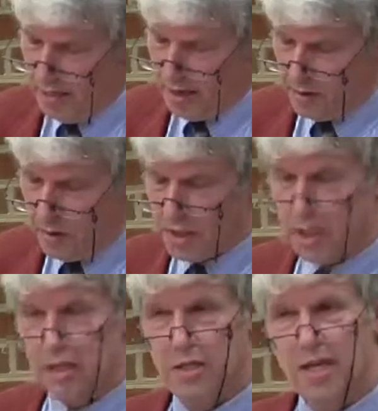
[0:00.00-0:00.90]
Their
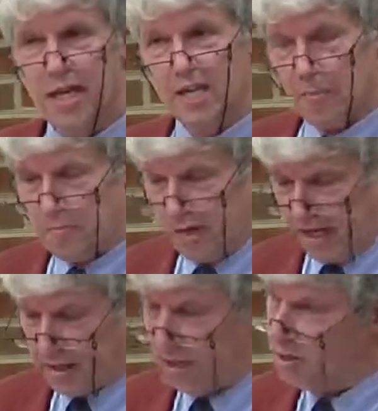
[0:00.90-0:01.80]
origin is the
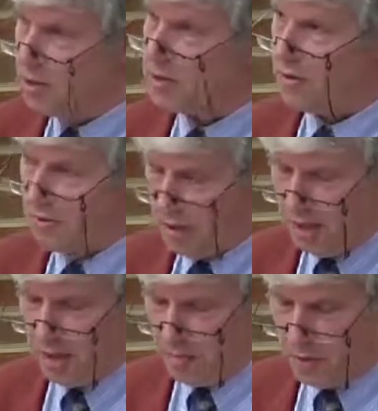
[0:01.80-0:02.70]
practice, not the
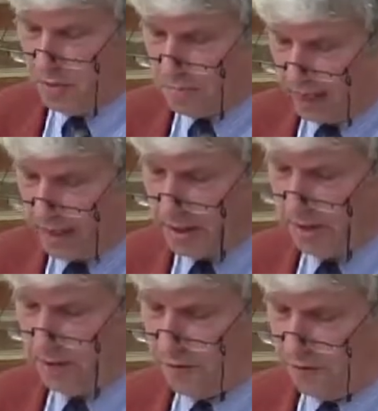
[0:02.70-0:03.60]
theory, but the
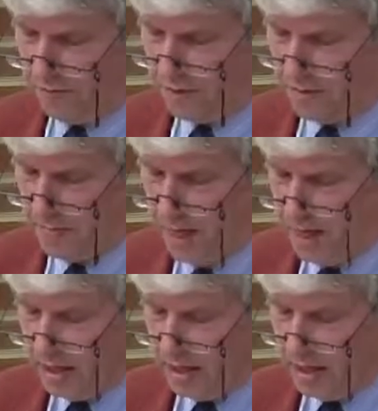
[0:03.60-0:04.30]
practice of Sufism,